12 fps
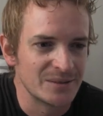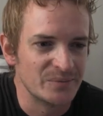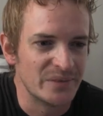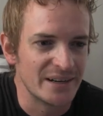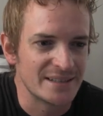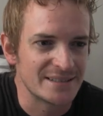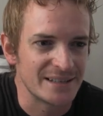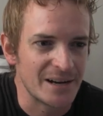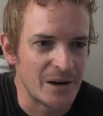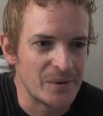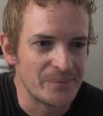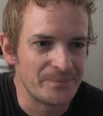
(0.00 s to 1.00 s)
But,
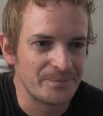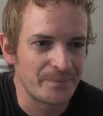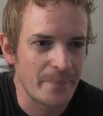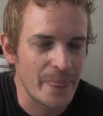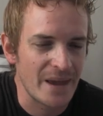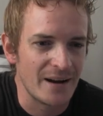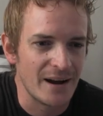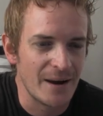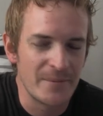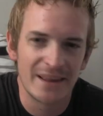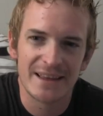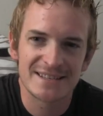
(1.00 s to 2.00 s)
I mean,